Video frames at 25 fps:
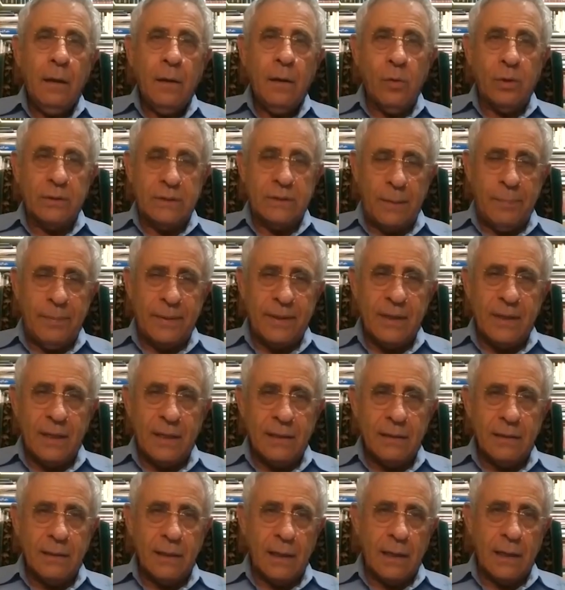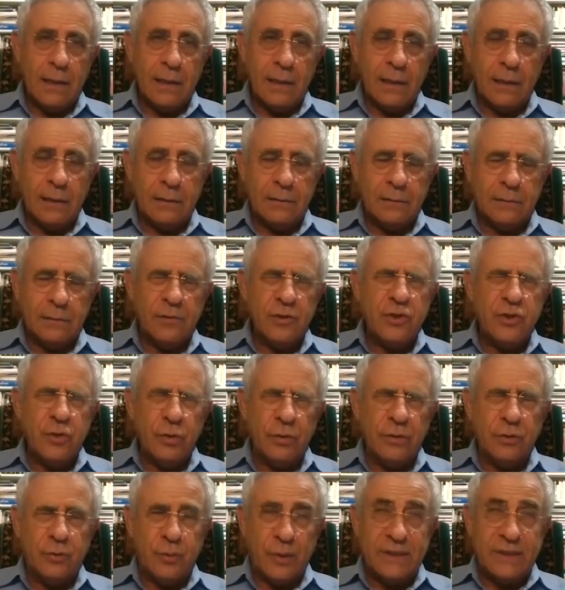What happened in, in uh,
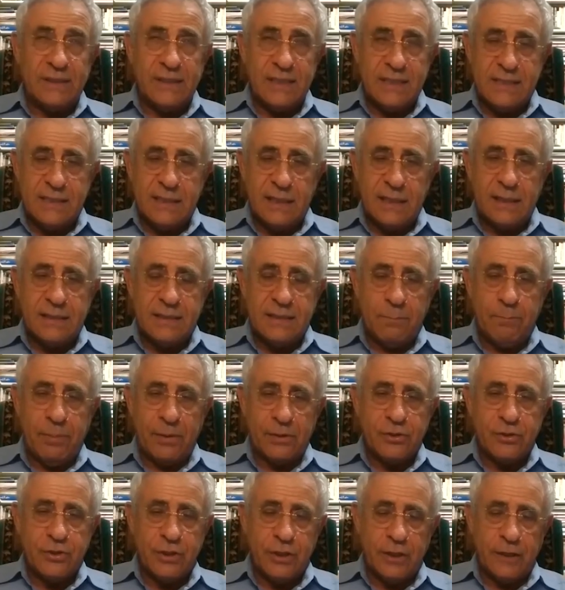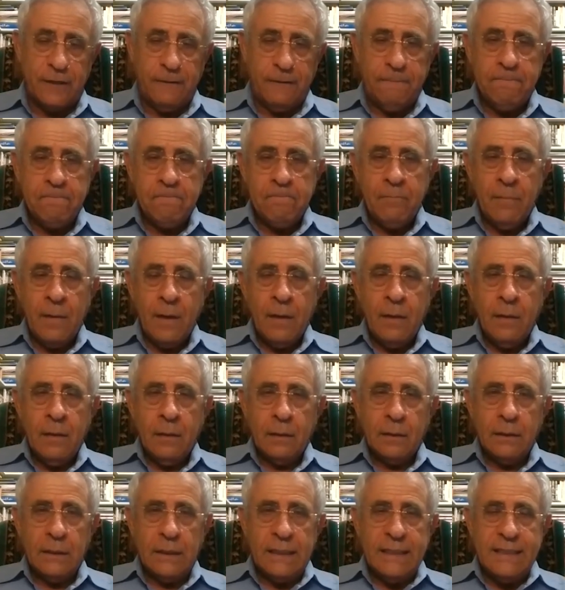June twenty-sixth in Parchin
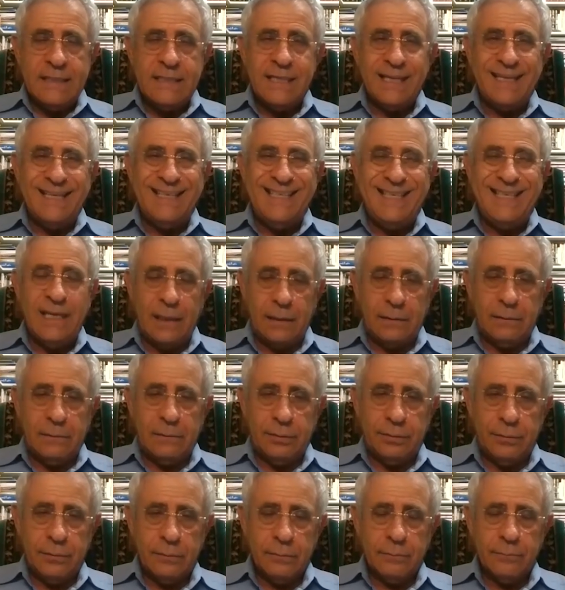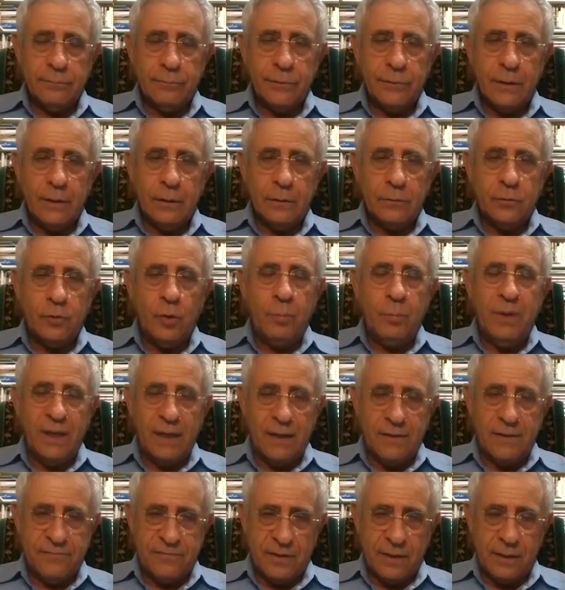is yet to be
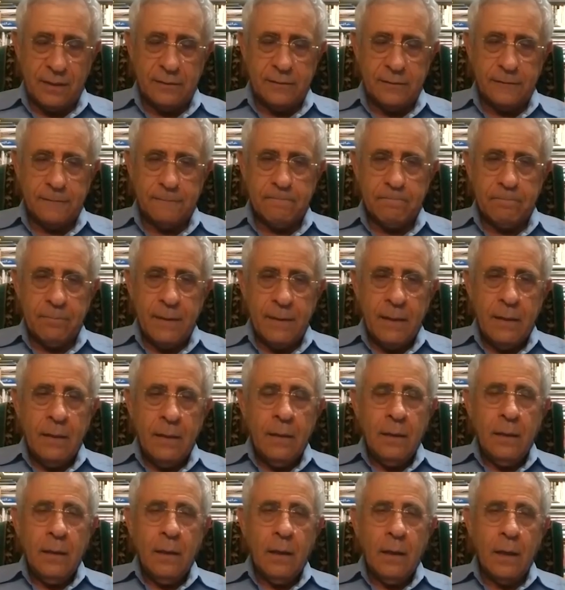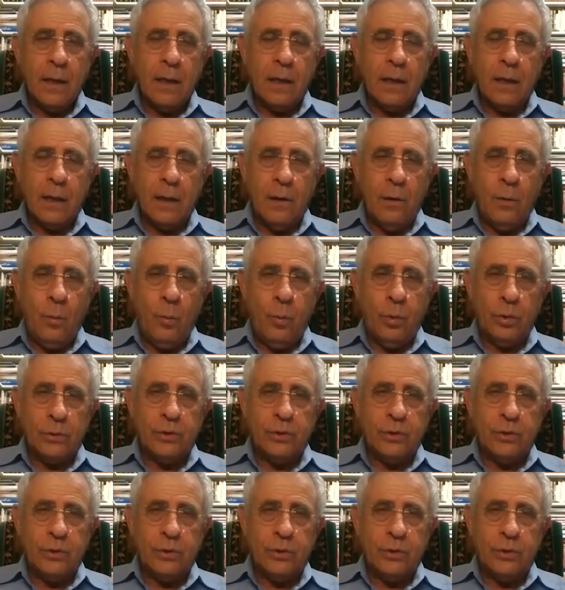revealed. Uh, what